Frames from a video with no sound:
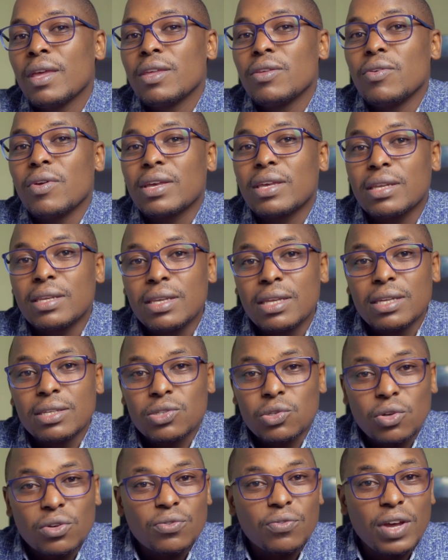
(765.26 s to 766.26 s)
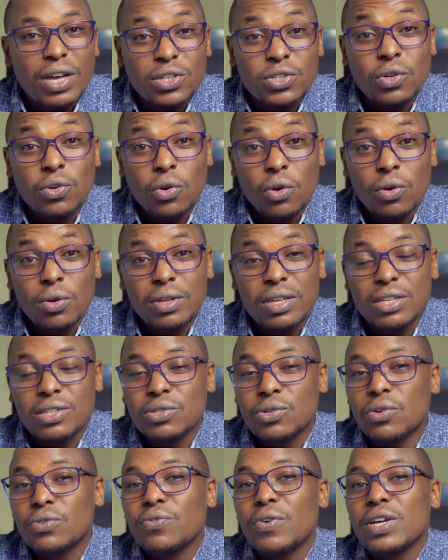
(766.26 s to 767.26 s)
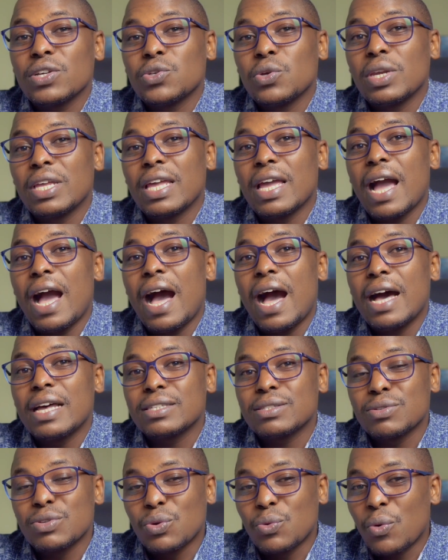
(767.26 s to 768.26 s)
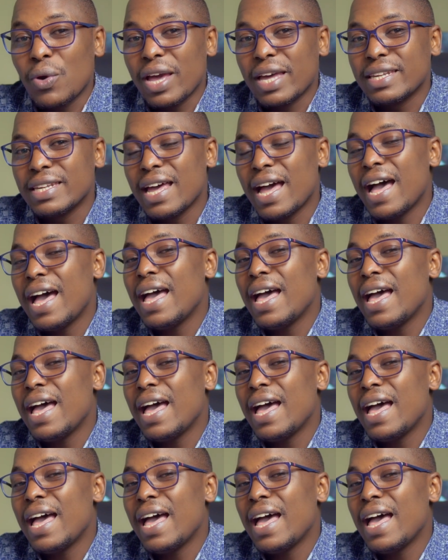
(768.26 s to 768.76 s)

your kidney is not functional. It's not functioning as required.